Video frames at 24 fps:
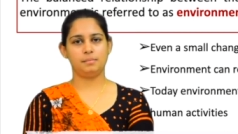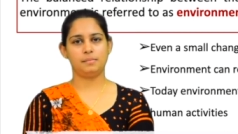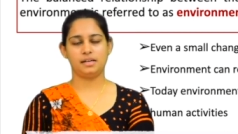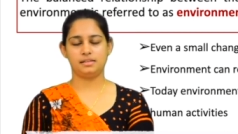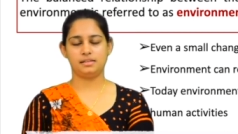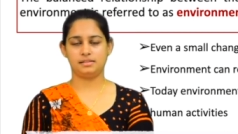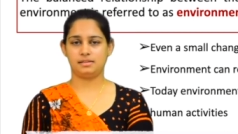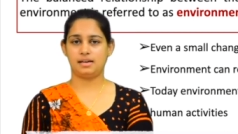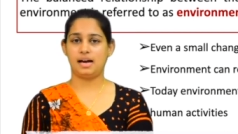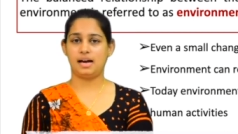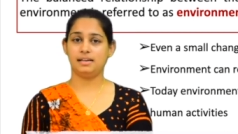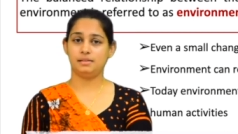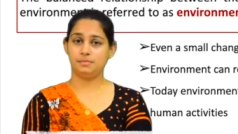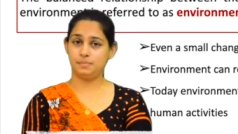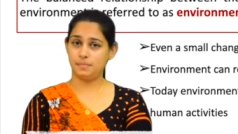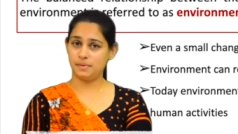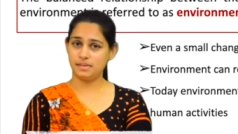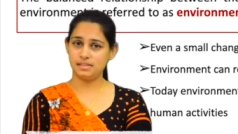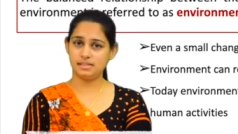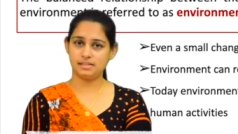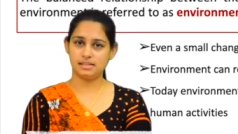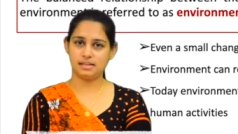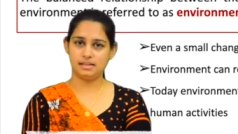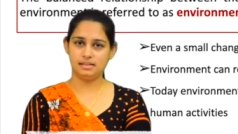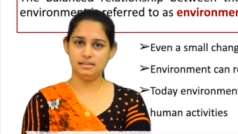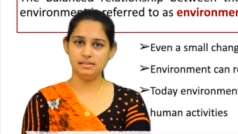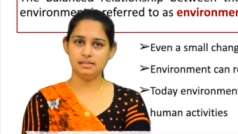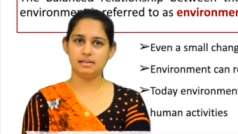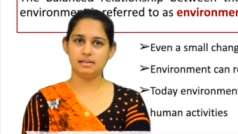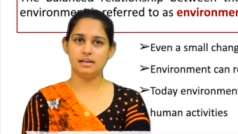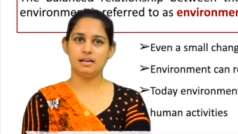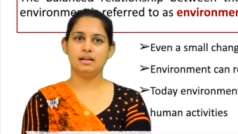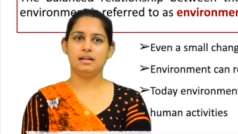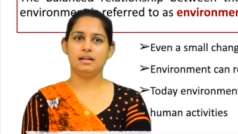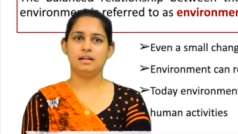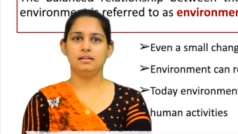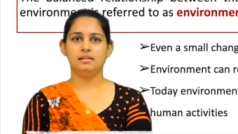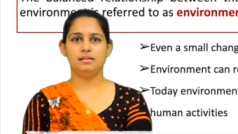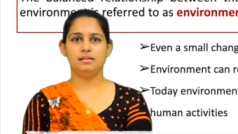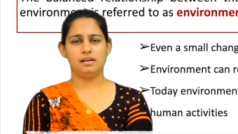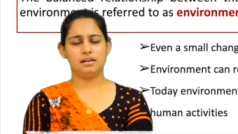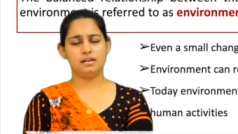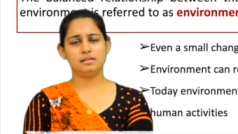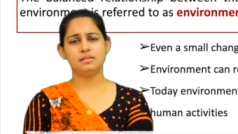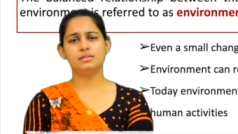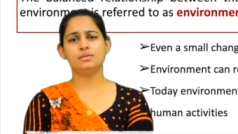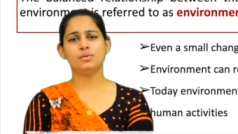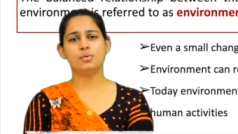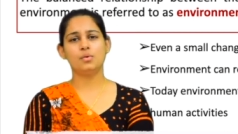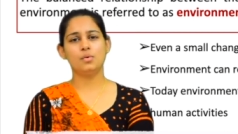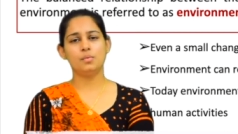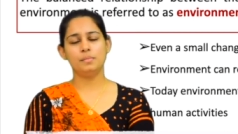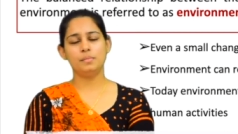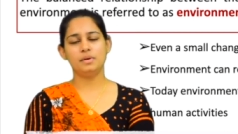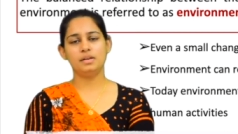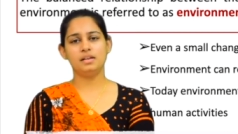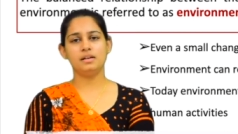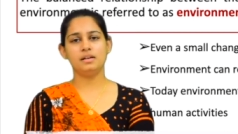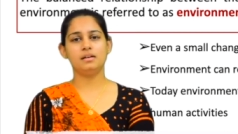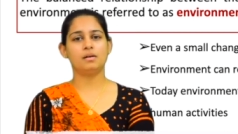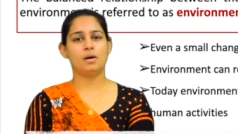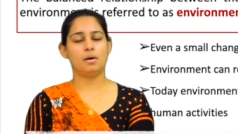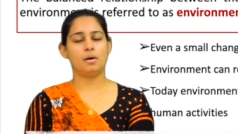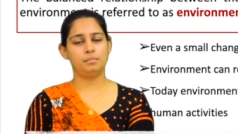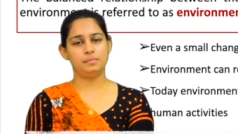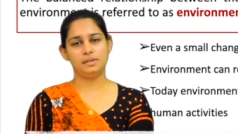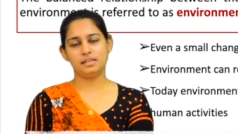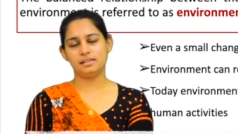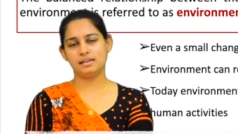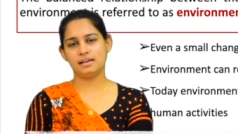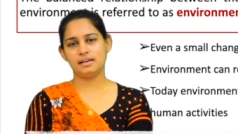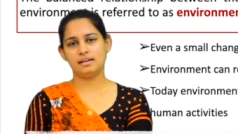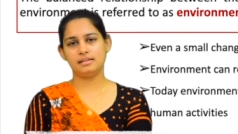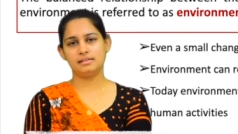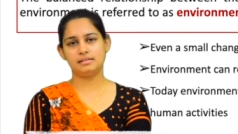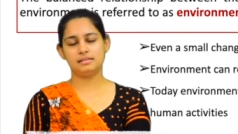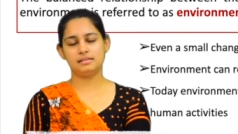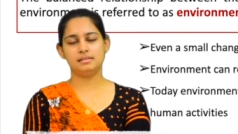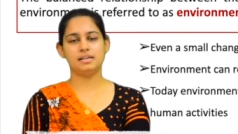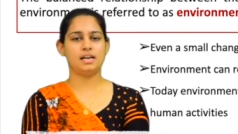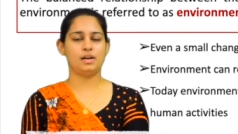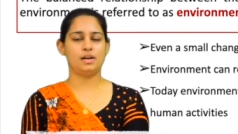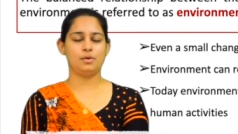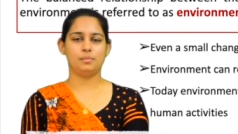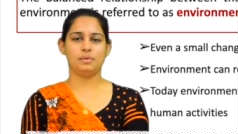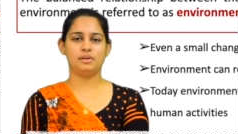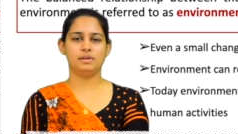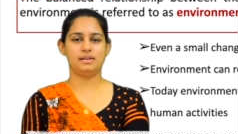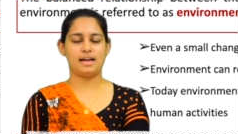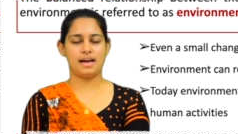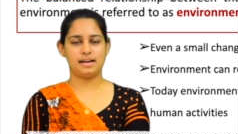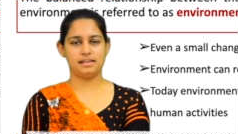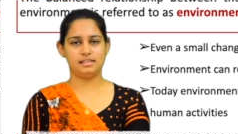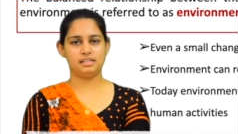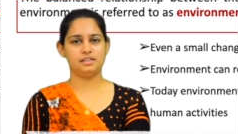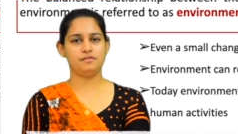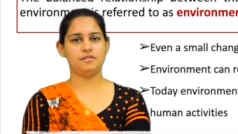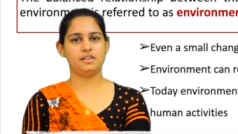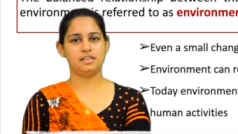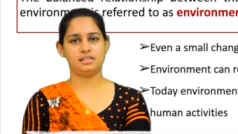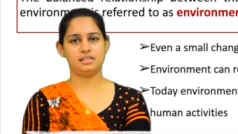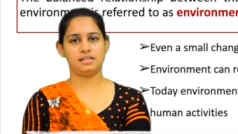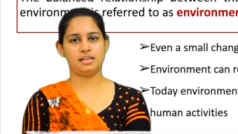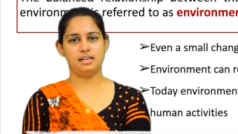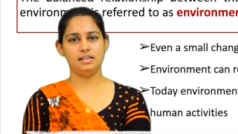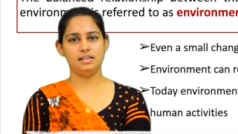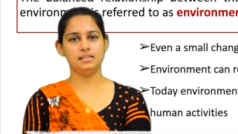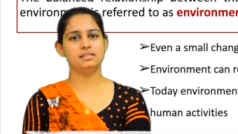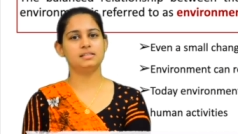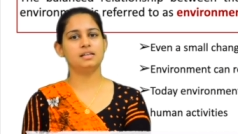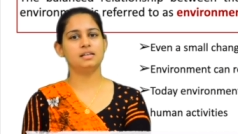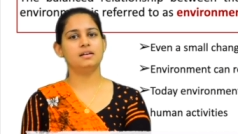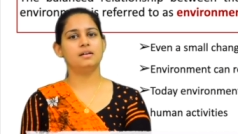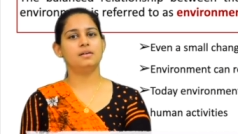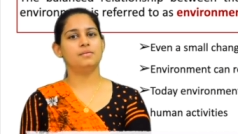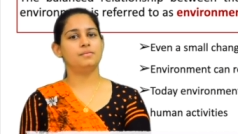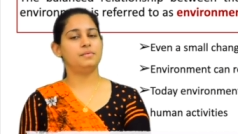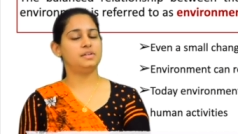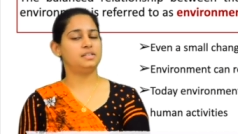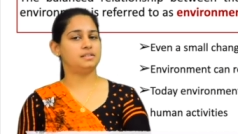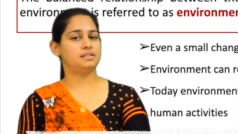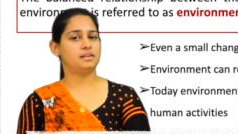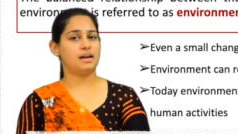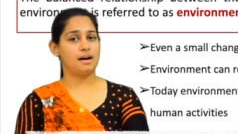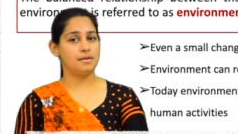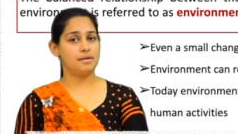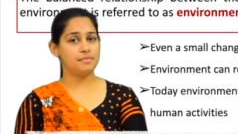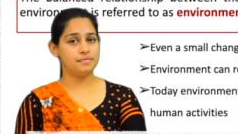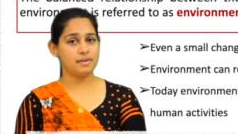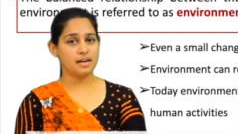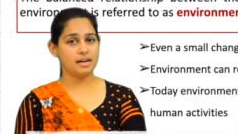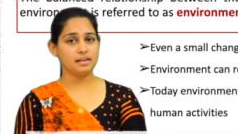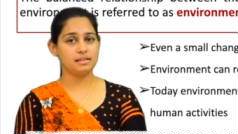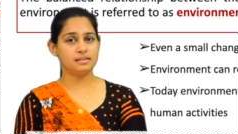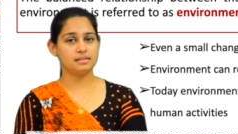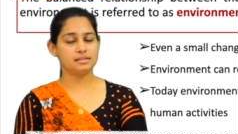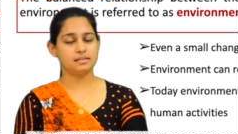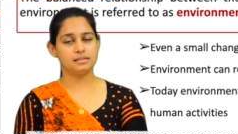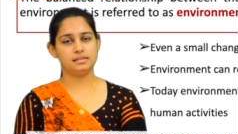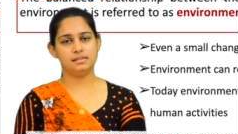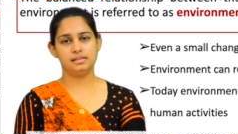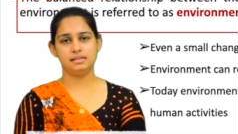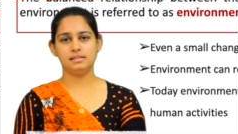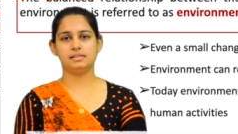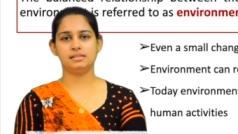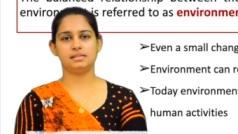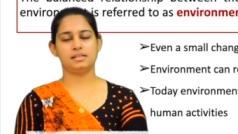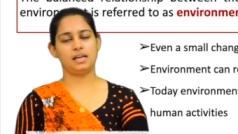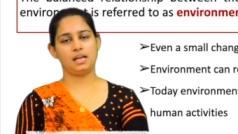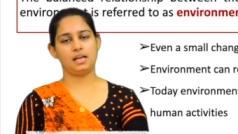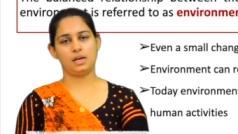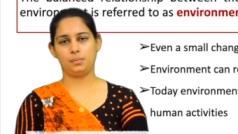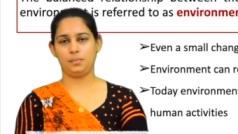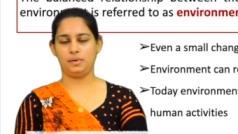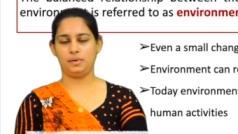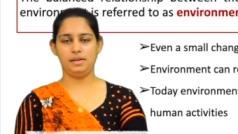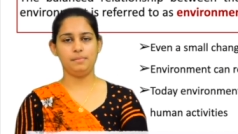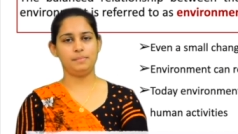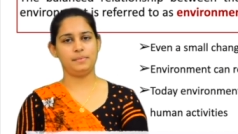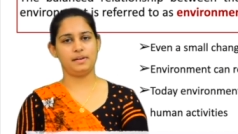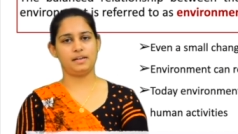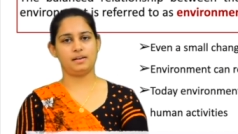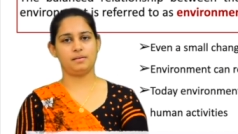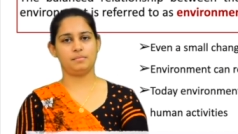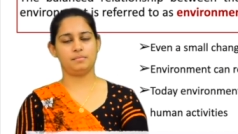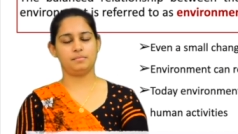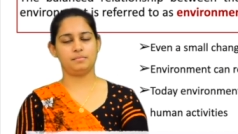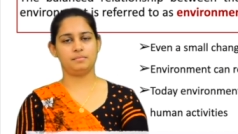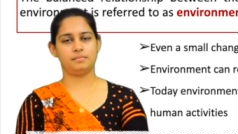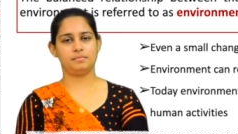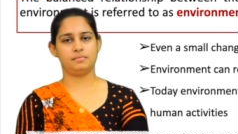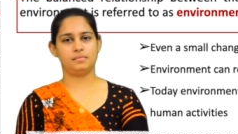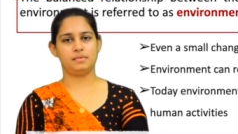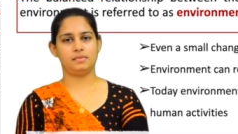But at present, there are so many complicated human activities which affect this equilibrium.